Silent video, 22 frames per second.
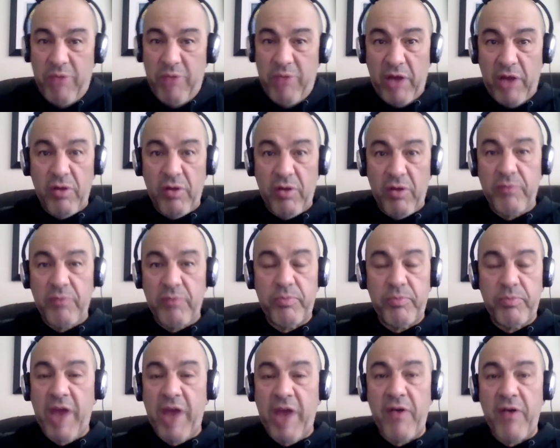could have
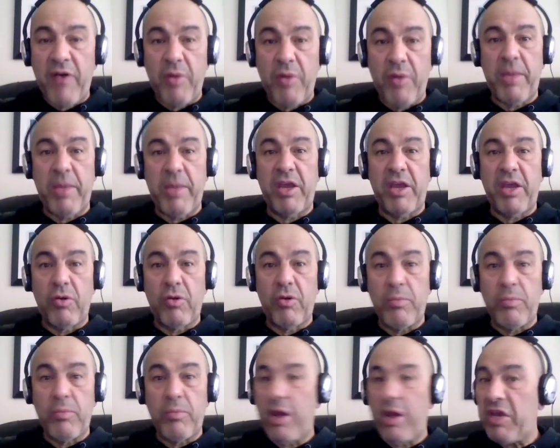carried on making
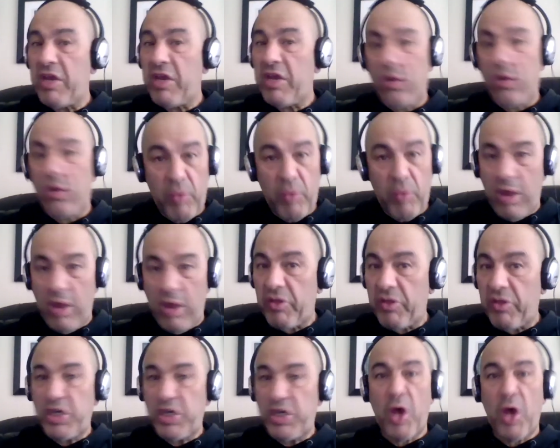good money, gone to another
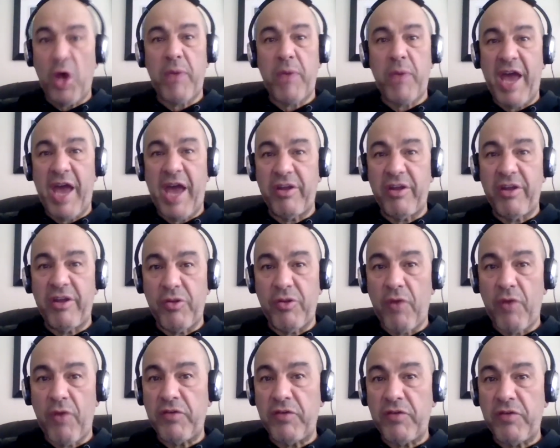job. I had other
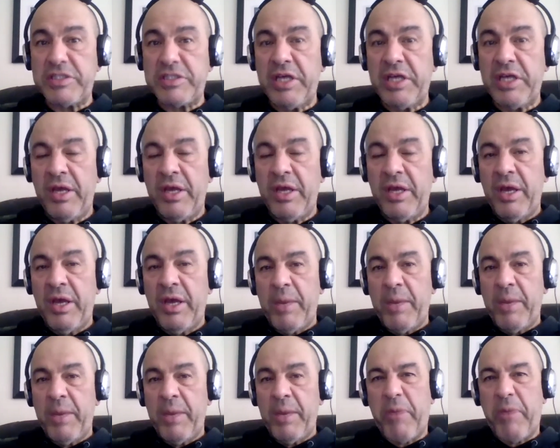offers,
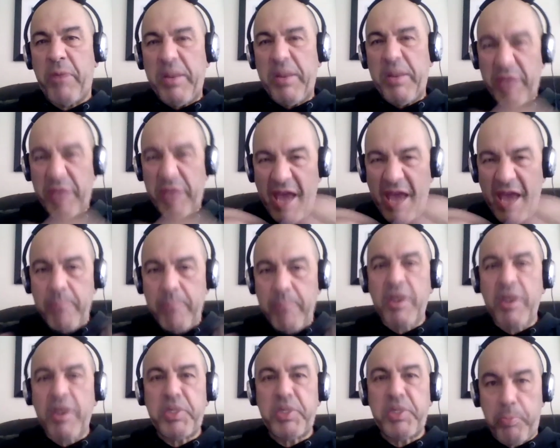but it became
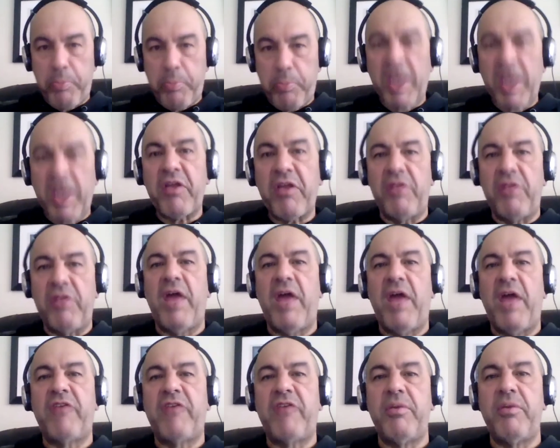much bigger than
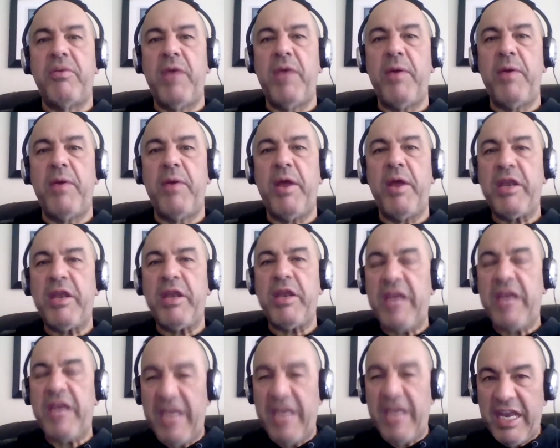that.
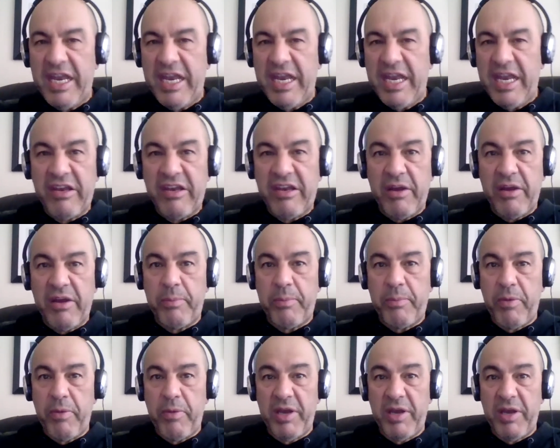It needed
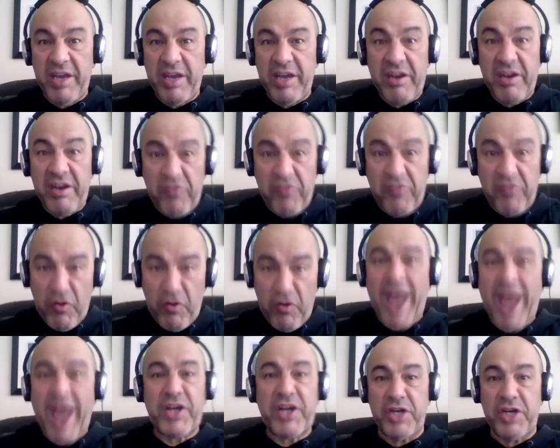a
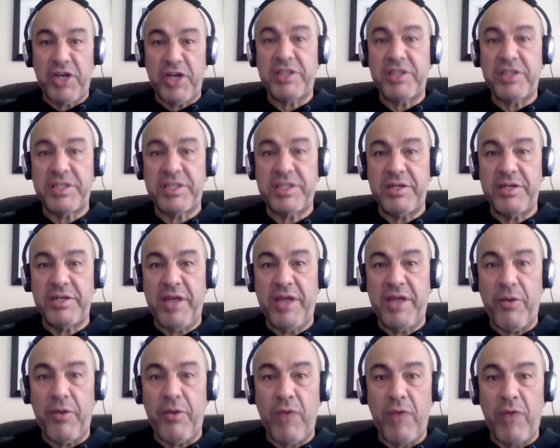fracture,
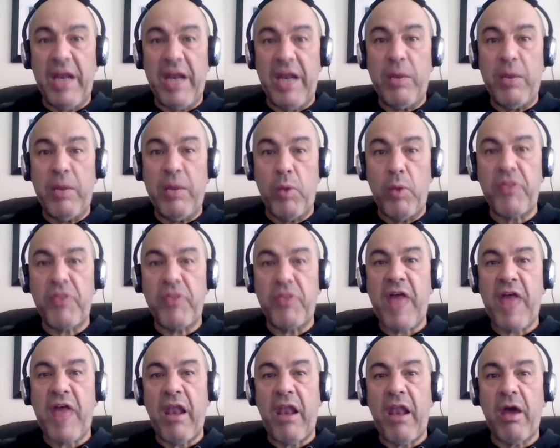really, with
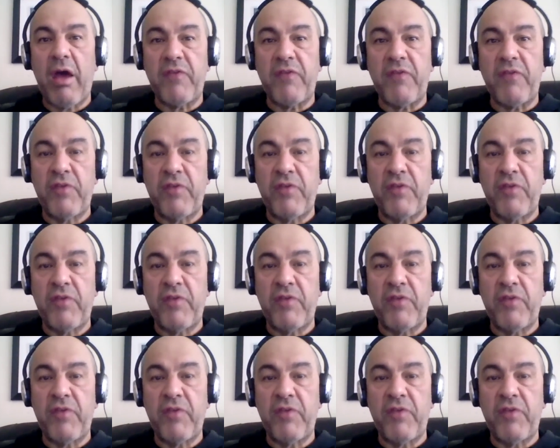that life.